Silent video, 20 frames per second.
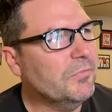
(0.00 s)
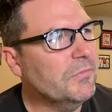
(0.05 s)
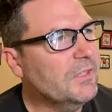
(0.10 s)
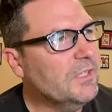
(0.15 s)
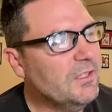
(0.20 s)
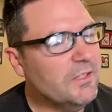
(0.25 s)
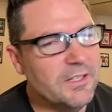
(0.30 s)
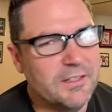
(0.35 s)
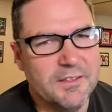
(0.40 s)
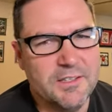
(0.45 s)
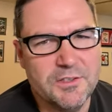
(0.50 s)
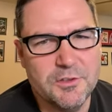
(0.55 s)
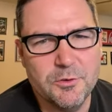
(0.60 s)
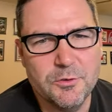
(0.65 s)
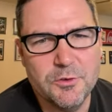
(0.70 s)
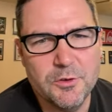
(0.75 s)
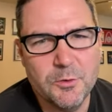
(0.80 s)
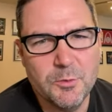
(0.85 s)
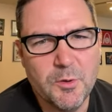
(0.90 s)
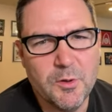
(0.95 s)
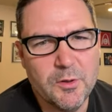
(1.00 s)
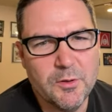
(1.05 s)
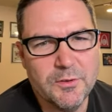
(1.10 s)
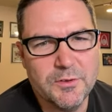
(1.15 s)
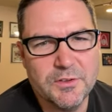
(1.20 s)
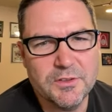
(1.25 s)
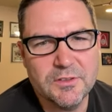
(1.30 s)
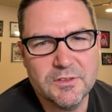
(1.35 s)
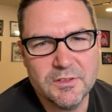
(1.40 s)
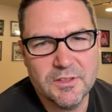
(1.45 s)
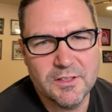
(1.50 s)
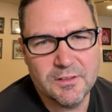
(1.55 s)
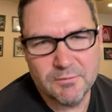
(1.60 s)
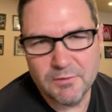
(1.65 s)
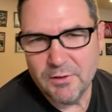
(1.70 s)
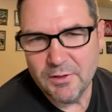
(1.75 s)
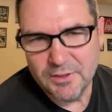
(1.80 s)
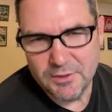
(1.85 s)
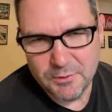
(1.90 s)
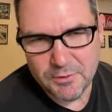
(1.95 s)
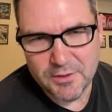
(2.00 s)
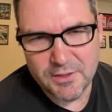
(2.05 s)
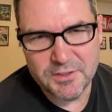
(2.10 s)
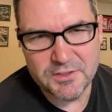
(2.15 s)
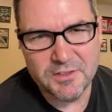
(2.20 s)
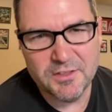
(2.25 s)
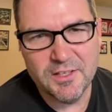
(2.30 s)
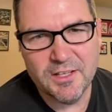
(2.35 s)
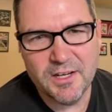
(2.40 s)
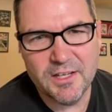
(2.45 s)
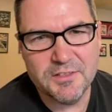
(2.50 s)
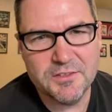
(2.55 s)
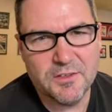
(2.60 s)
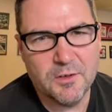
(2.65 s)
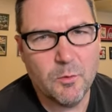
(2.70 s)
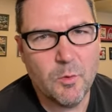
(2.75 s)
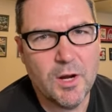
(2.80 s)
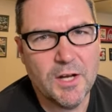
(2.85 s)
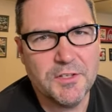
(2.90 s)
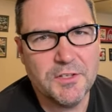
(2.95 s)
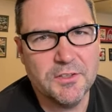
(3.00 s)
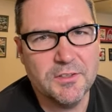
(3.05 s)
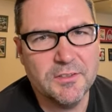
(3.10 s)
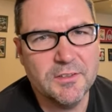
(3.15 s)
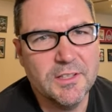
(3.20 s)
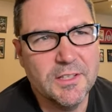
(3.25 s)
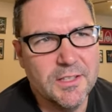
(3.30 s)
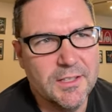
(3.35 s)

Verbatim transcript: I get these YouTube holes, and I do this, and then I start watching